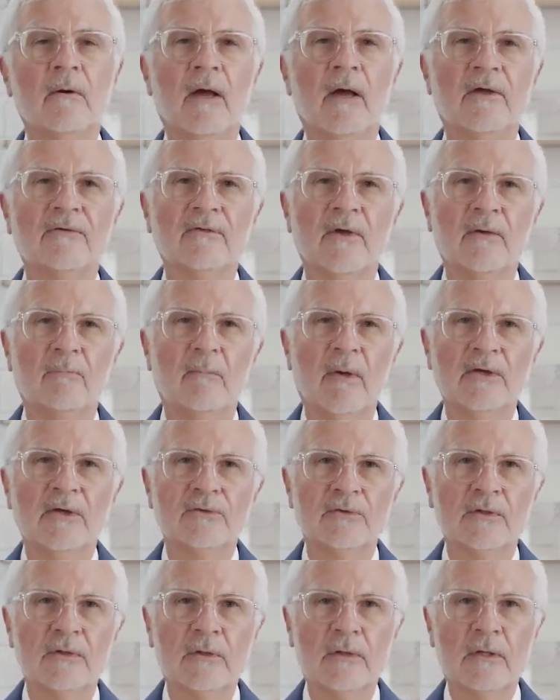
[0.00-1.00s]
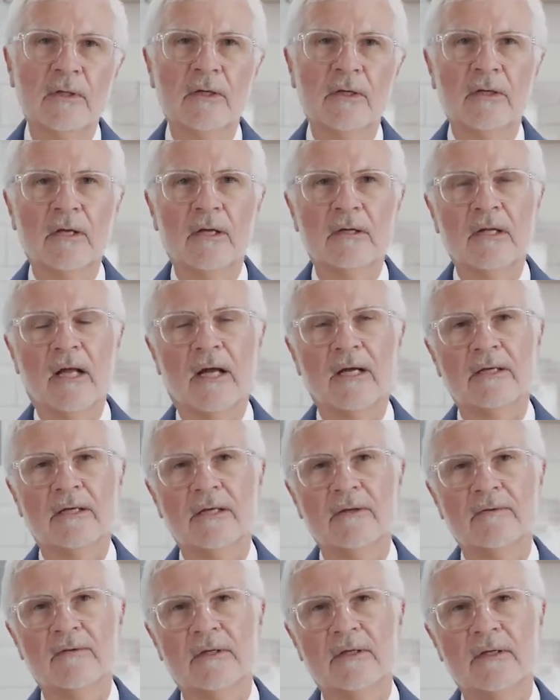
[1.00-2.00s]
As I mentioned in
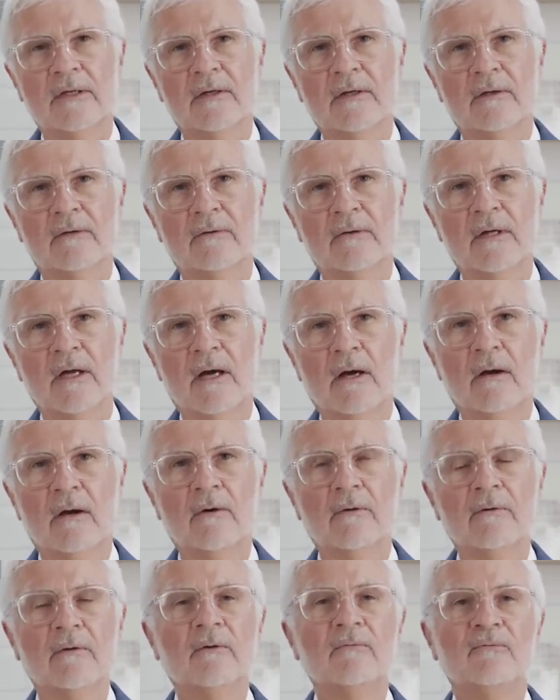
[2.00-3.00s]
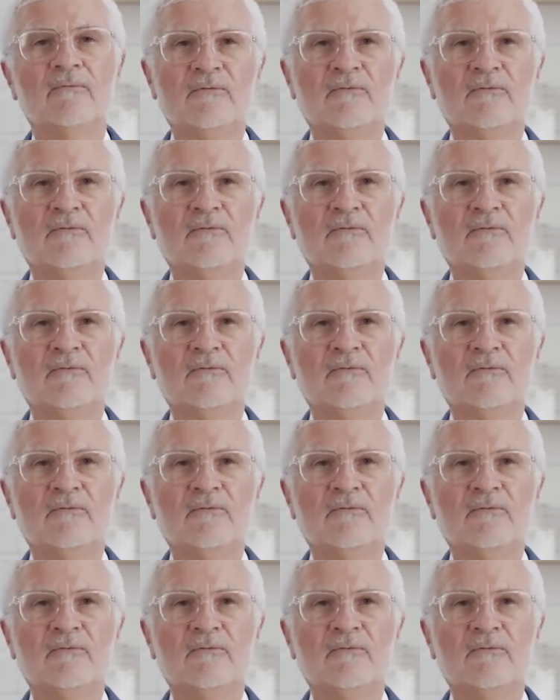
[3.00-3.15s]
Unlocking the Keto Code,